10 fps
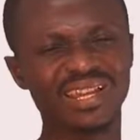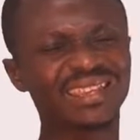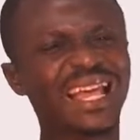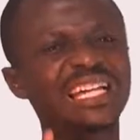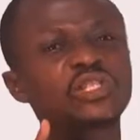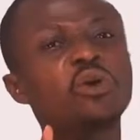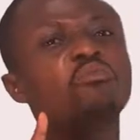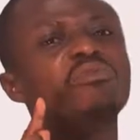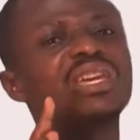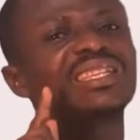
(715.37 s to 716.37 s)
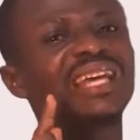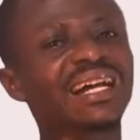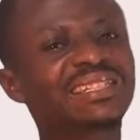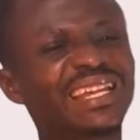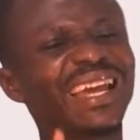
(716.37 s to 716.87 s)
Does not mean
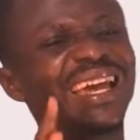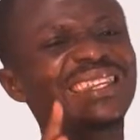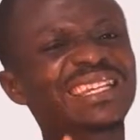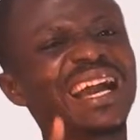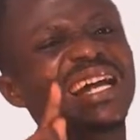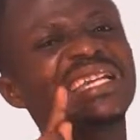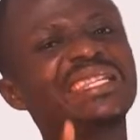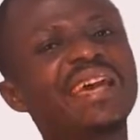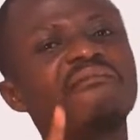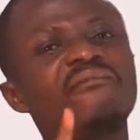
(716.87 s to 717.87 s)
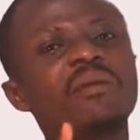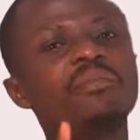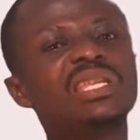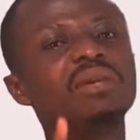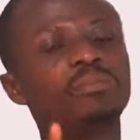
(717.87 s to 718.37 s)
that it can never be
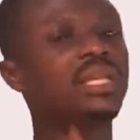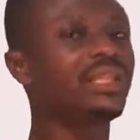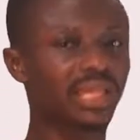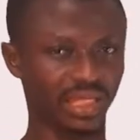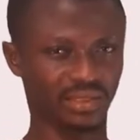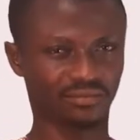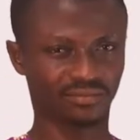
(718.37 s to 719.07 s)
depleted.